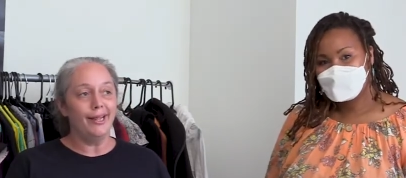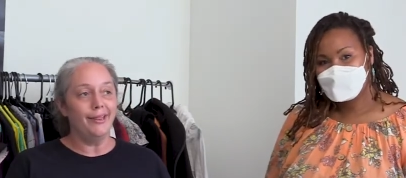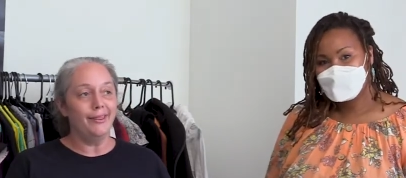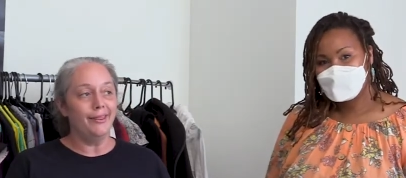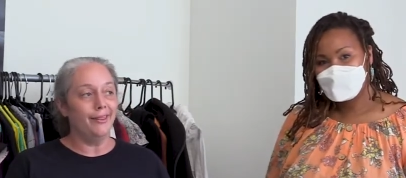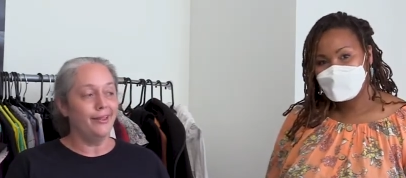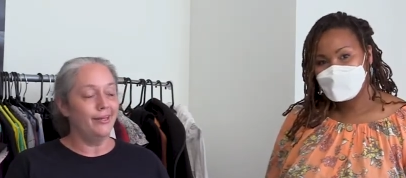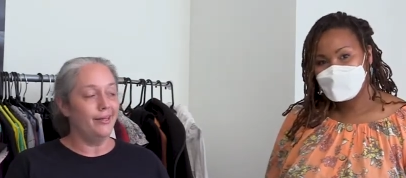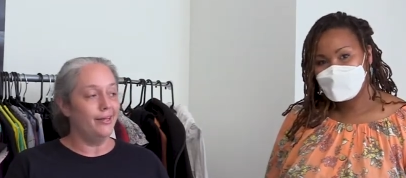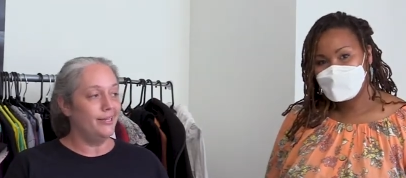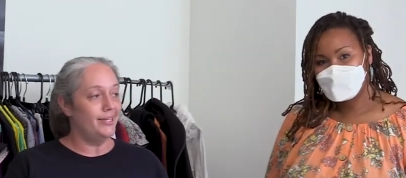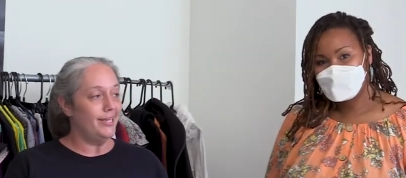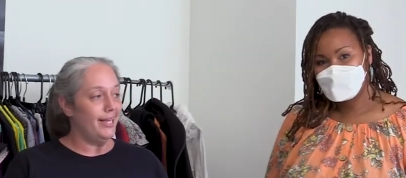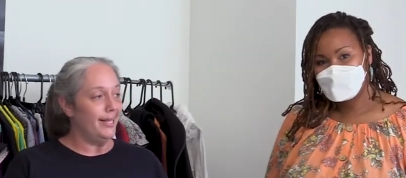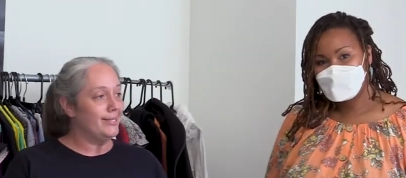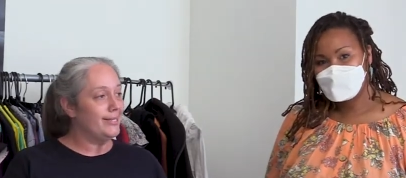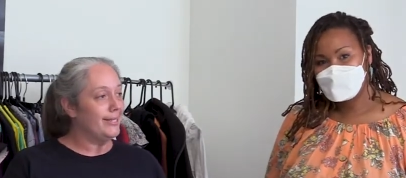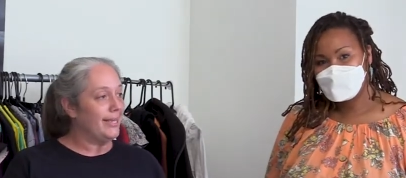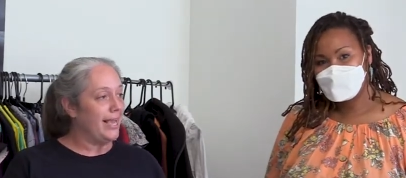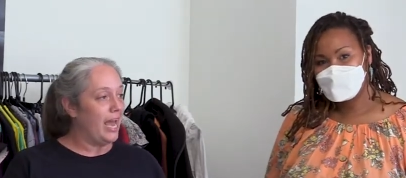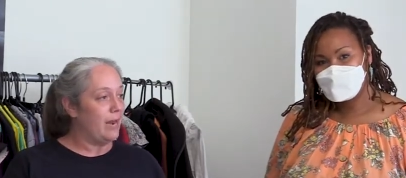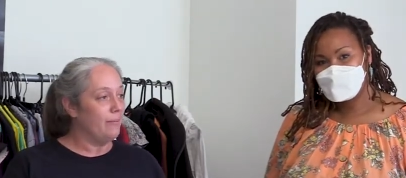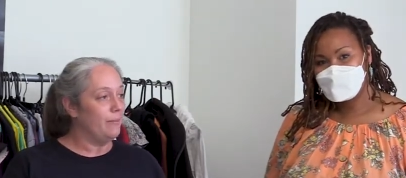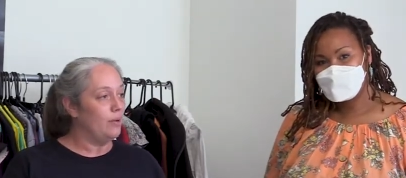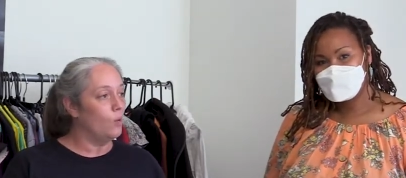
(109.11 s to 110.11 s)
Speaker 1: in the Dance
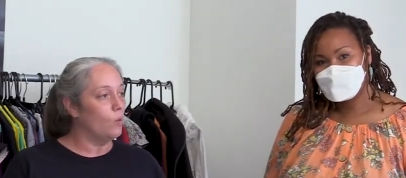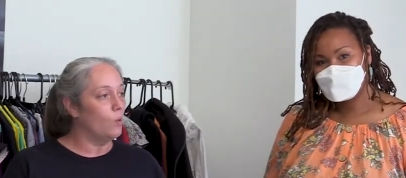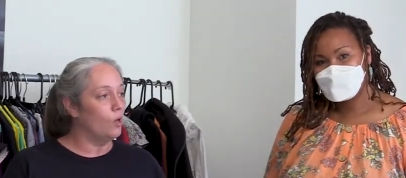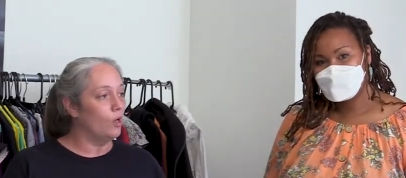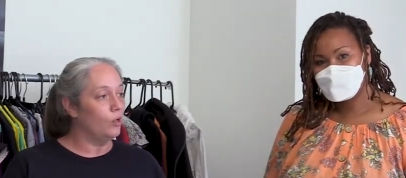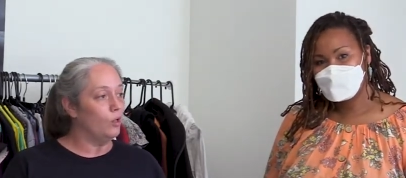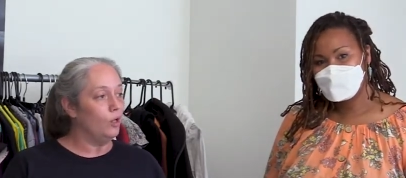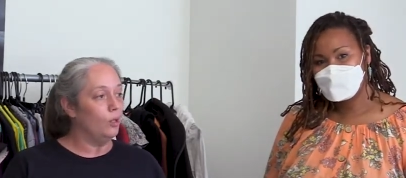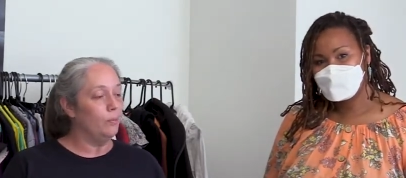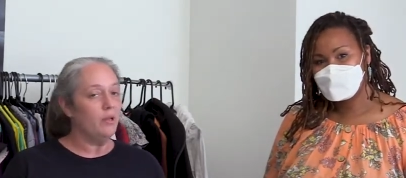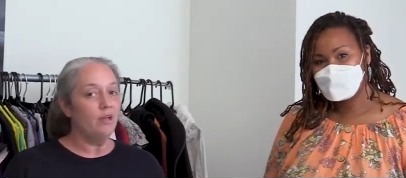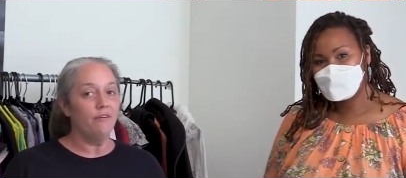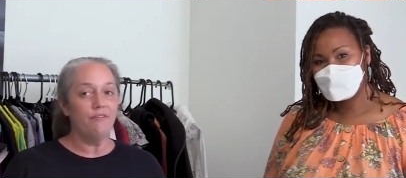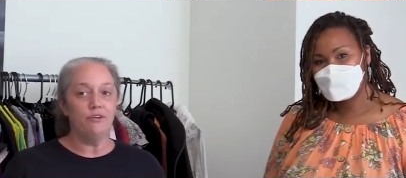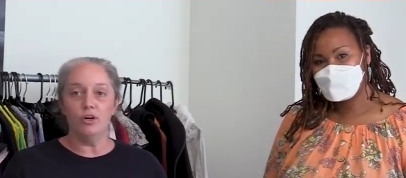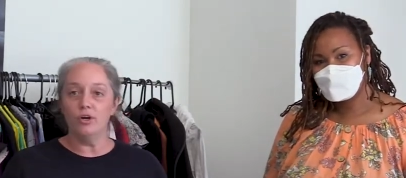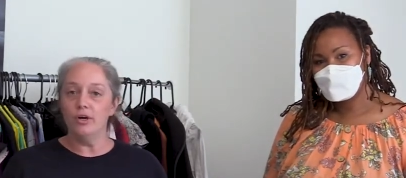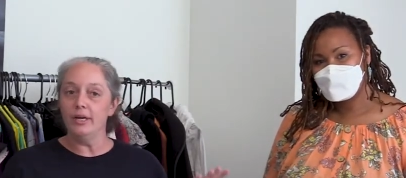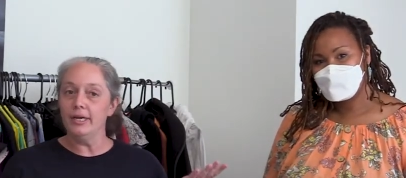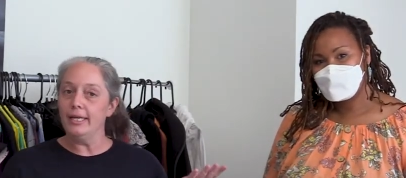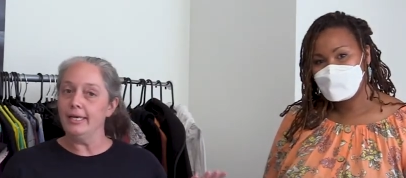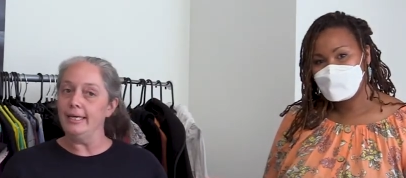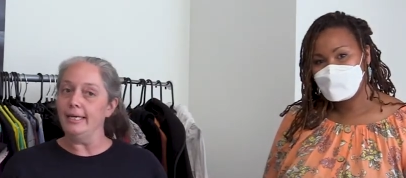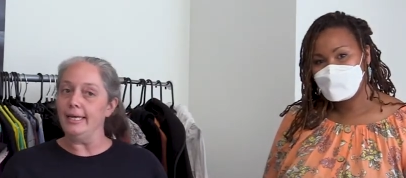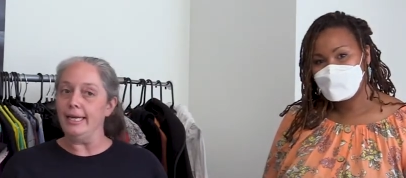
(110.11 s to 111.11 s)
Academy workroom if you're
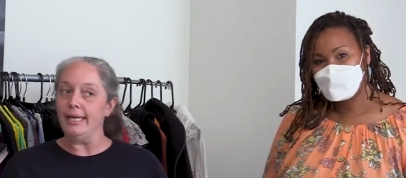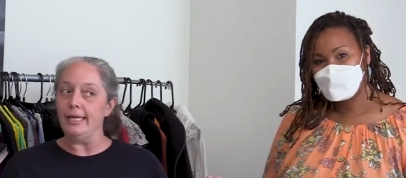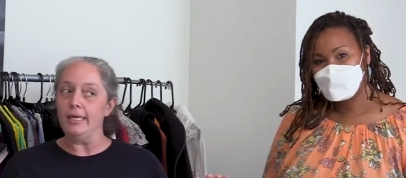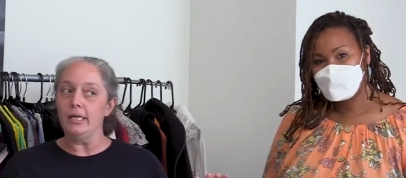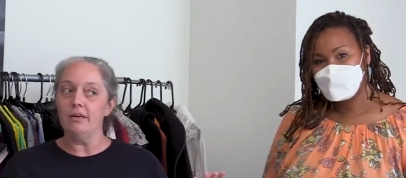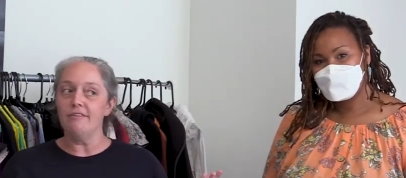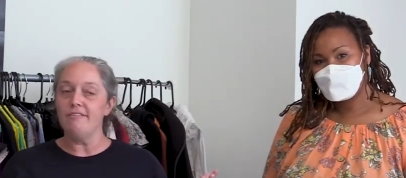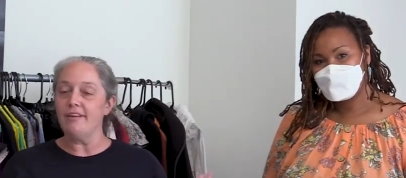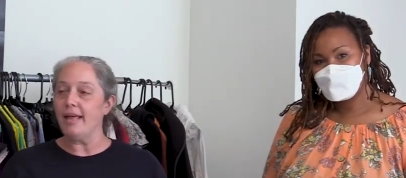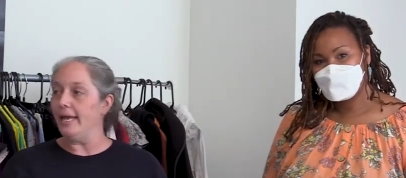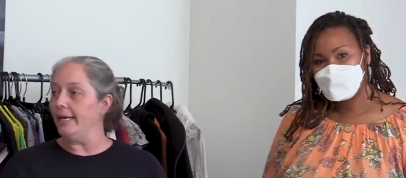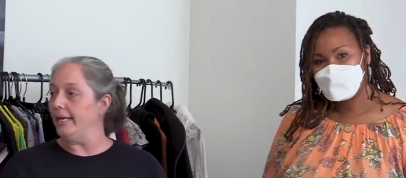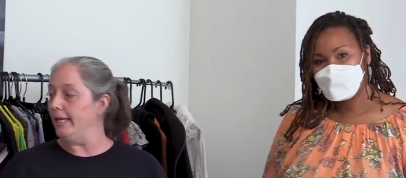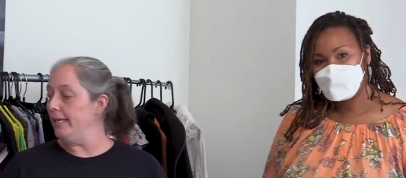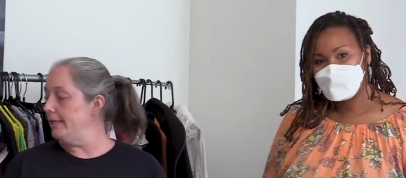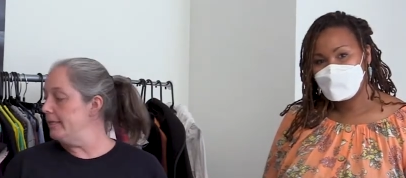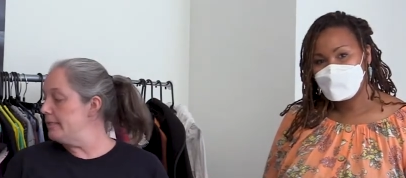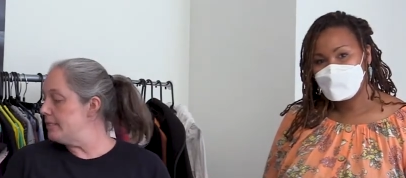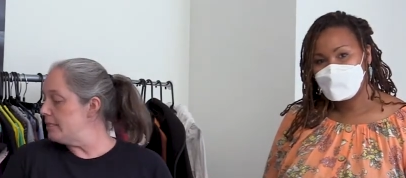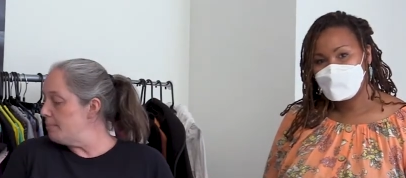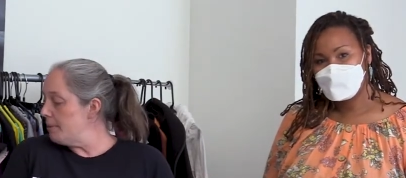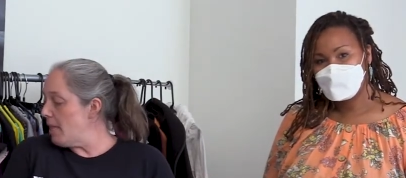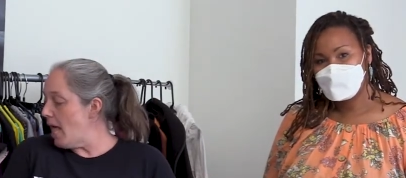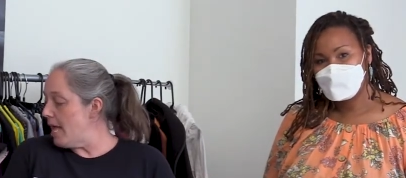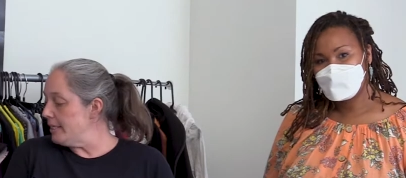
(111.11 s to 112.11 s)
in need of any
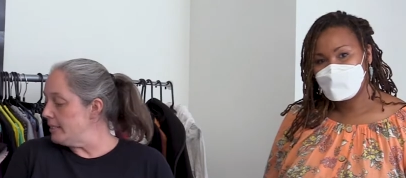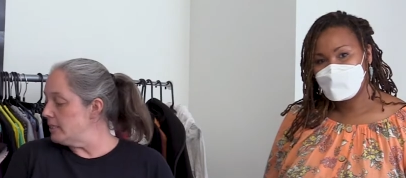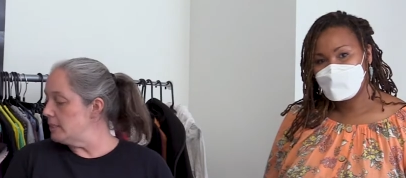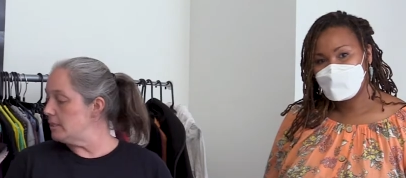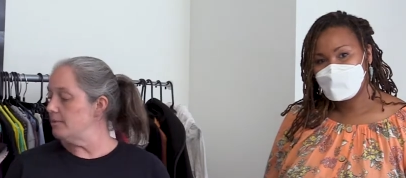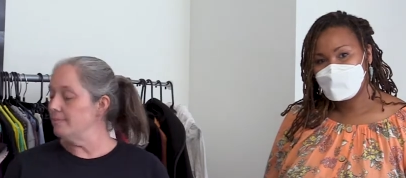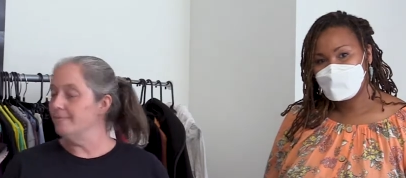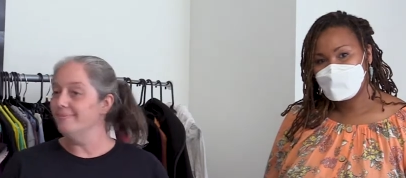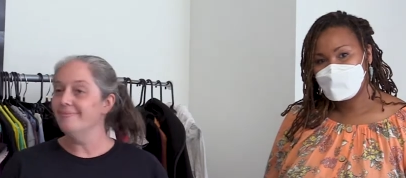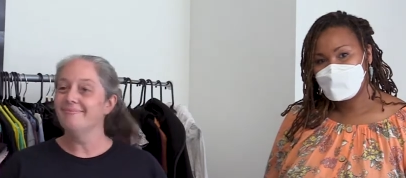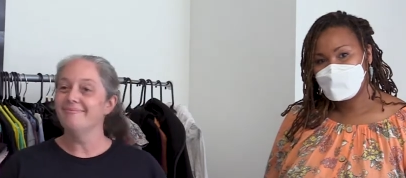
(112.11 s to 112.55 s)
supplies.